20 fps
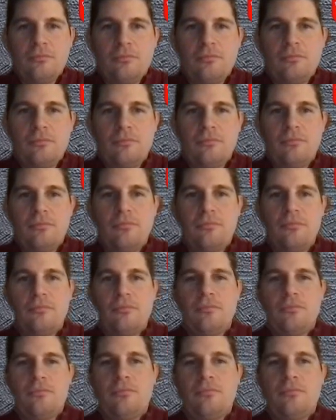
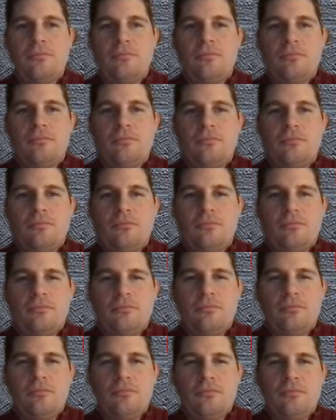
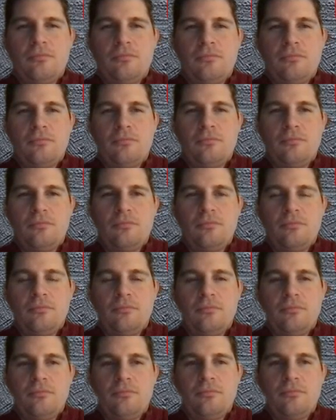
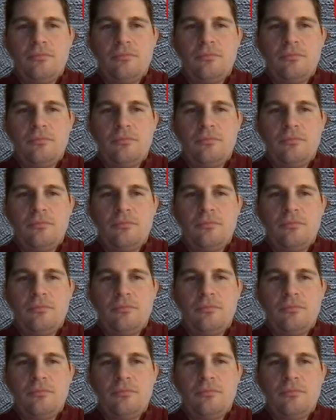[no speech]